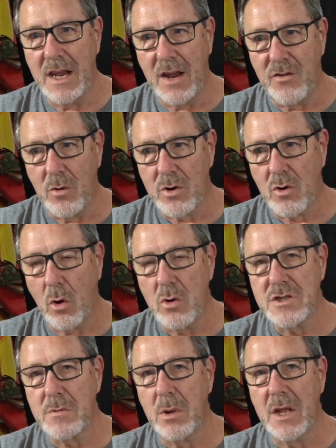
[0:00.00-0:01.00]
if you want to grow
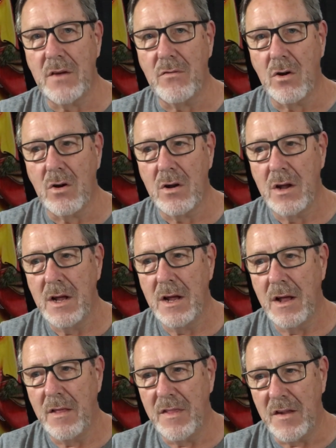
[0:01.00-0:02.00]
as a believer,
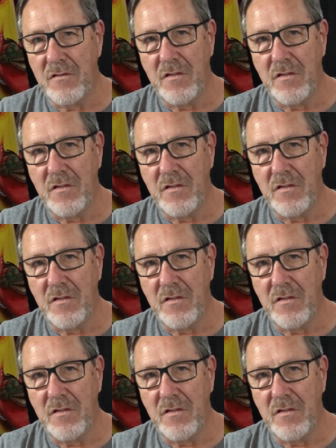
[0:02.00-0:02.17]
then